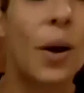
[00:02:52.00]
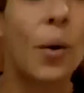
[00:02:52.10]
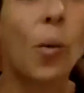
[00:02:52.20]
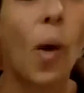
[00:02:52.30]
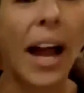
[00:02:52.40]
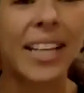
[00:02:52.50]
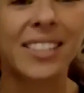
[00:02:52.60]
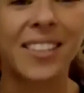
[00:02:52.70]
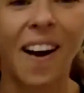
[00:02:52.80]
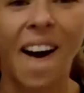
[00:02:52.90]

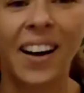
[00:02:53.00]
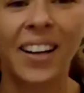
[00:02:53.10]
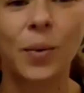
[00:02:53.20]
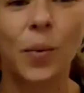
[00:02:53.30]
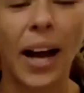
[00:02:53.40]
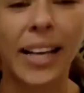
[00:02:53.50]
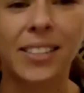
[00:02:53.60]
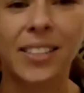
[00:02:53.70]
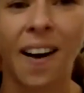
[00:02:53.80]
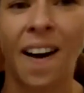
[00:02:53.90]
White dog,
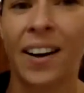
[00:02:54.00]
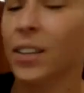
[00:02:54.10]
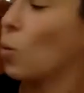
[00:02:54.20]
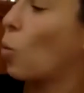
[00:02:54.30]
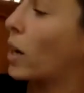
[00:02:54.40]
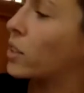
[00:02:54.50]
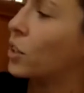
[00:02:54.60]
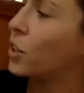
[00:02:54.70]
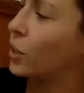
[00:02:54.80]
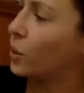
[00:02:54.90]
what do
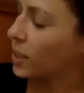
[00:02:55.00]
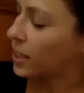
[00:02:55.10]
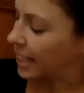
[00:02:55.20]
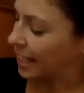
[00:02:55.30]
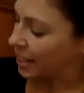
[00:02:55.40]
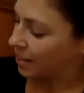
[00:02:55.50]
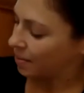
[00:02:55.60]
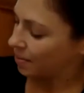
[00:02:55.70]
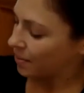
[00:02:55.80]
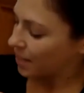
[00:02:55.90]
you see?
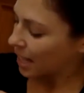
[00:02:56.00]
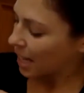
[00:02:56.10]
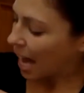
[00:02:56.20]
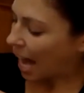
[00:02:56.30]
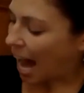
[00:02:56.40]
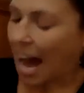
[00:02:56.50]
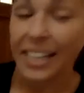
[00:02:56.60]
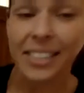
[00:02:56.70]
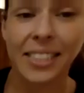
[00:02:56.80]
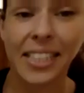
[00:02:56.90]

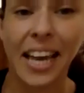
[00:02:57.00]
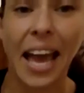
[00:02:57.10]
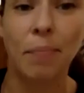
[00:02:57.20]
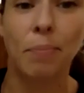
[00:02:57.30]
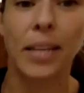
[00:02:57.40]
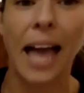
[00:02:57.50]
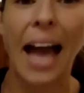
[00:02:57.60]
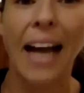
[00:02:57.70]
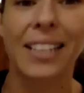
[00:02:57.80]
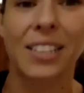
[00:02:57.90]
I see a
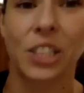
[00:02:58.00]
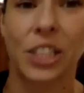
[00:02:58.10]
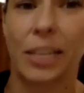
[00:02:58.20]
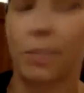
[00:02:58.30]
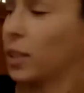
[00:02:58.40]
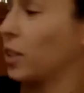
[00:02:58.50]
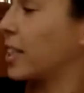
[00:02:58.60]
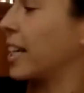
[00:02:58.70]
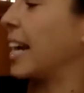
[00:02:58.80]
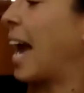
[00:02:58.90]
black sheep
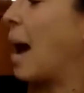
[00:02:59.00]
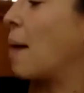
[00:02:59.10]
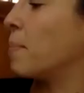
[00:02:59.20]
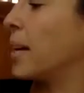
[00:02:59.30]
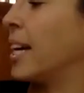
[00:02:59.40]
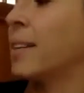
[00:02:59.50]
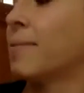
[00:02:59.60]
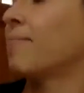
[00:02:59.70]
looking at me.